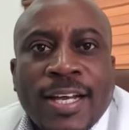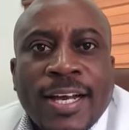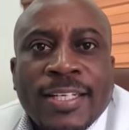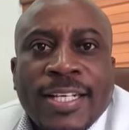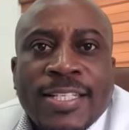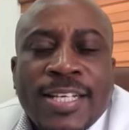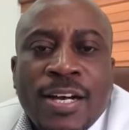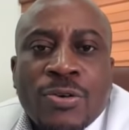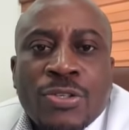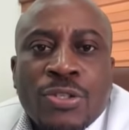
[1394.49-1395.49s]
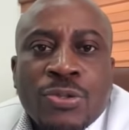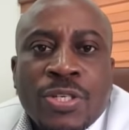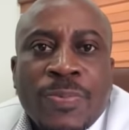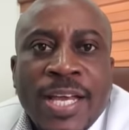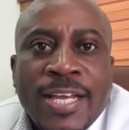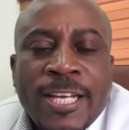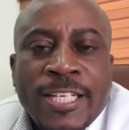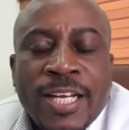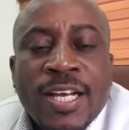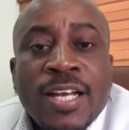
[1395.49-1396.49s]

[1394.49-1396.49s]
And that's how you repair a hernia.